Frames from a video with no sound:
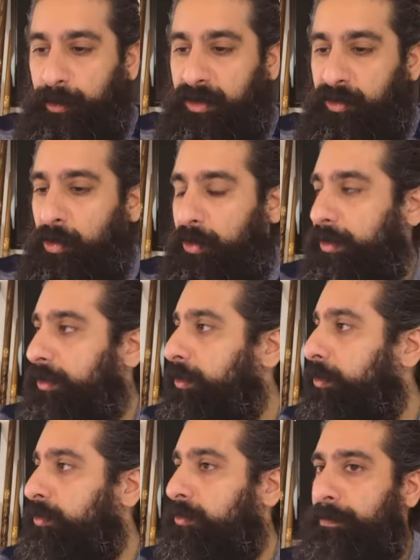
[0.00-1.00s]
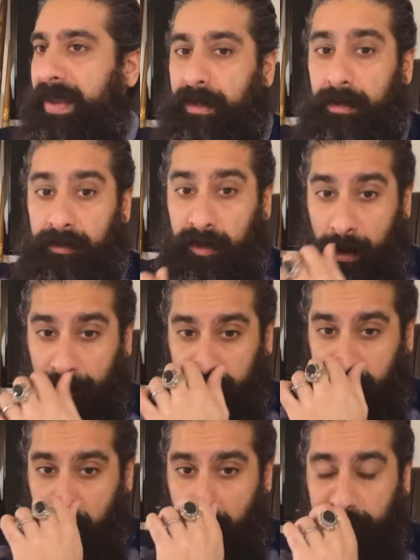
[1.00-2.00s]
We're just not going to use pagan terms
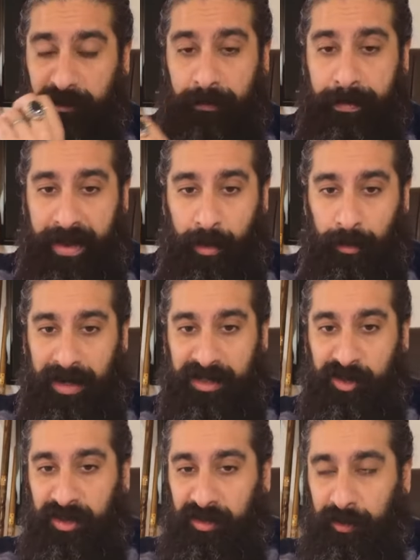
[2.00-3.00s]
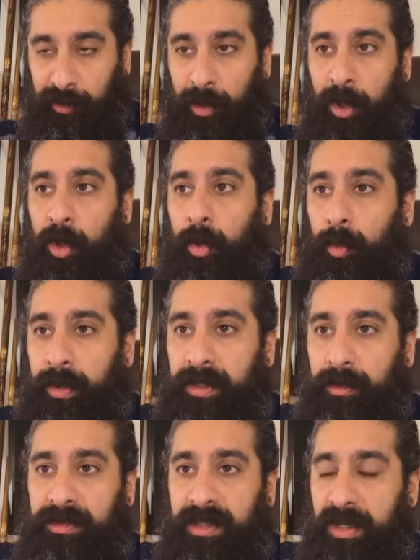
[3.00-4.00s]
of Baal like Jesus. We
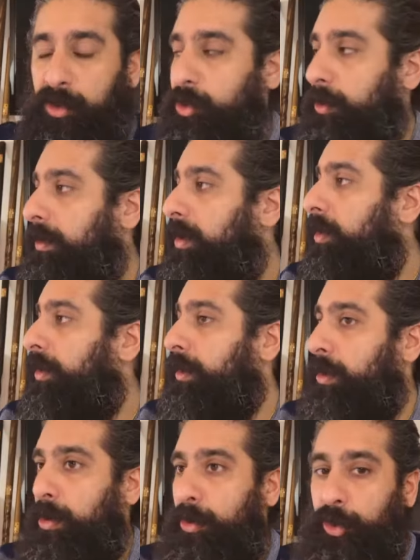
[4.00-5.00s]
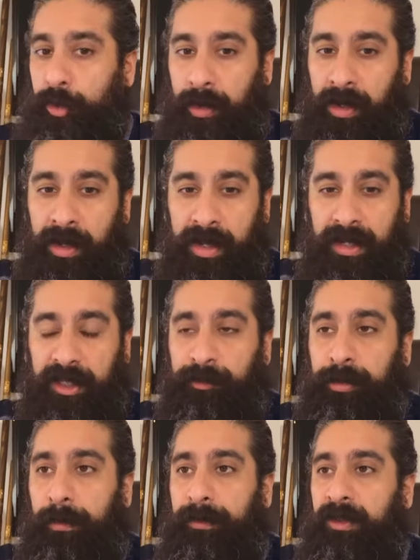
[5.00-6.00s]
use Yeshua or Yehoshua, his
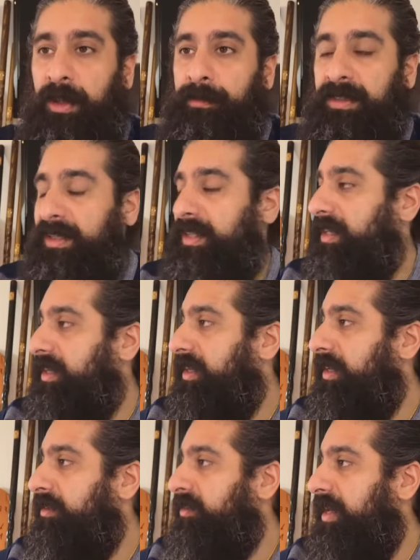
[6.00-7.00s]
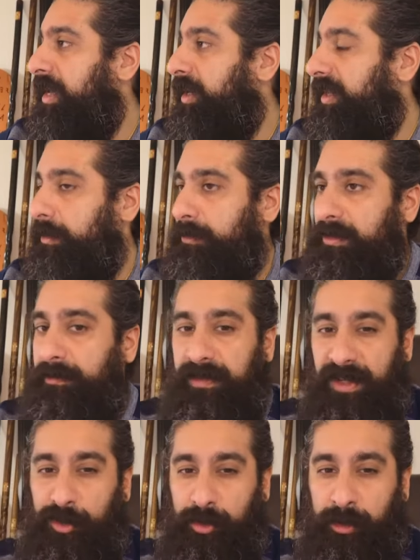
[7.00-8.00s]
proper terms, and he is Elohim in the
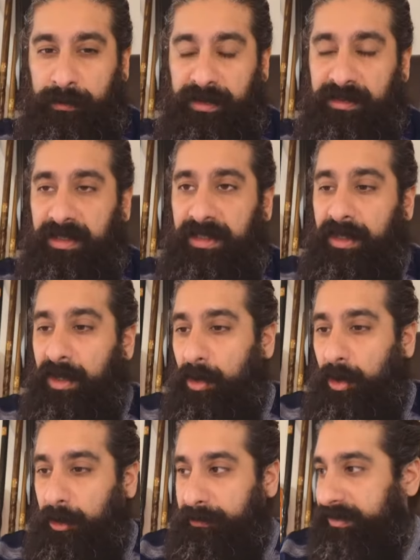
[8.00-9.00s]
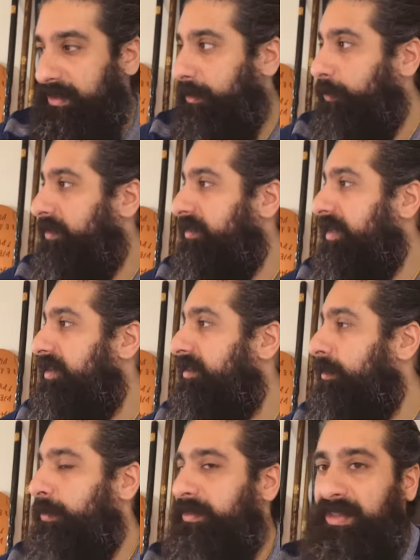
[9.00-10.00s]
flesh, obviously. Obviously we say this,
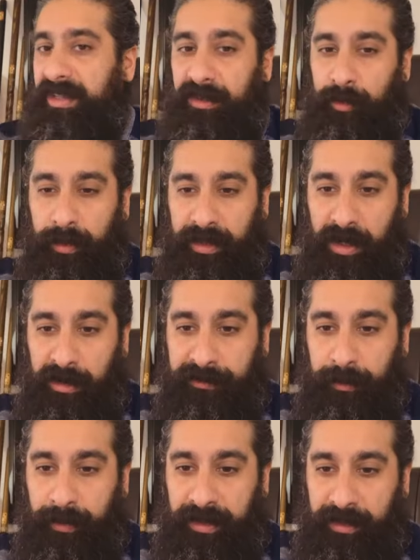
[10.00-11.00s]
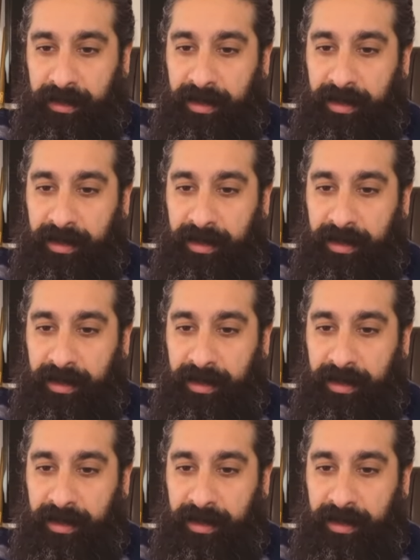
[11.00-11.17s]
and we say this week after week.